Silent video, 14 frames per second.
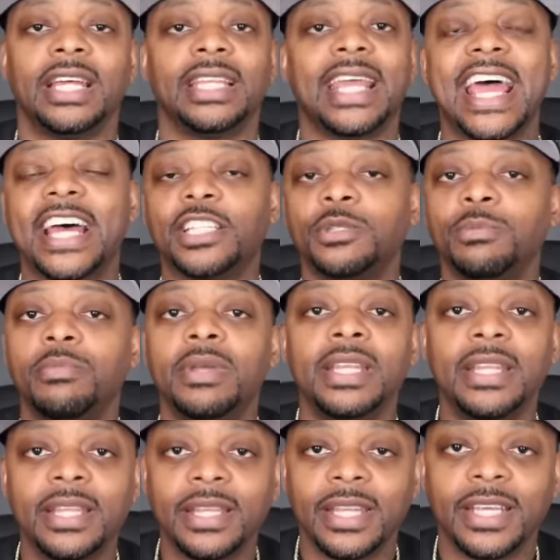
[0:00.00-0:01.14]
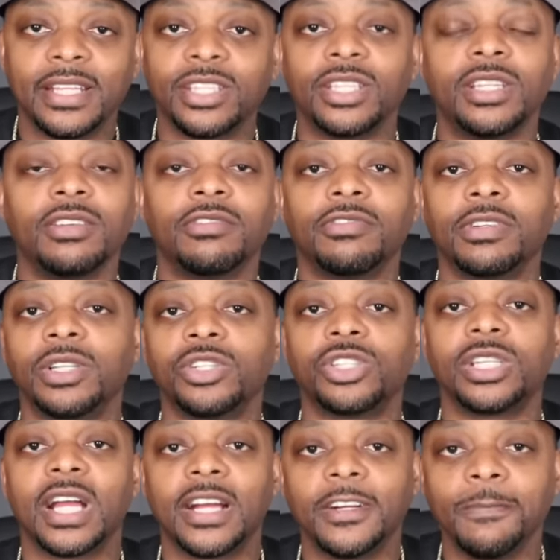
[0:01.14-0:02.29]
that has been in this from the
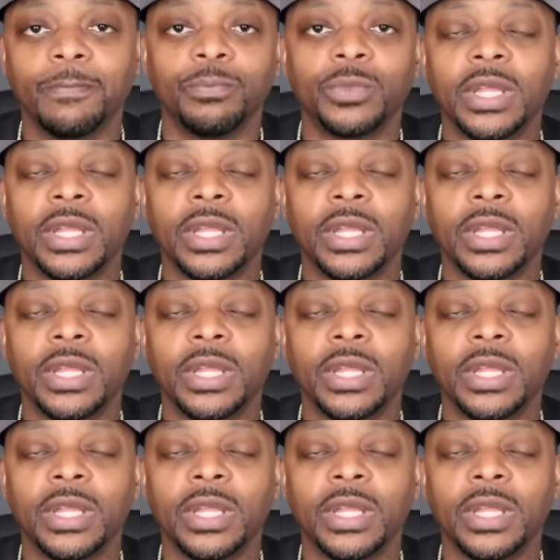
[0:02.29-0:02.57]
start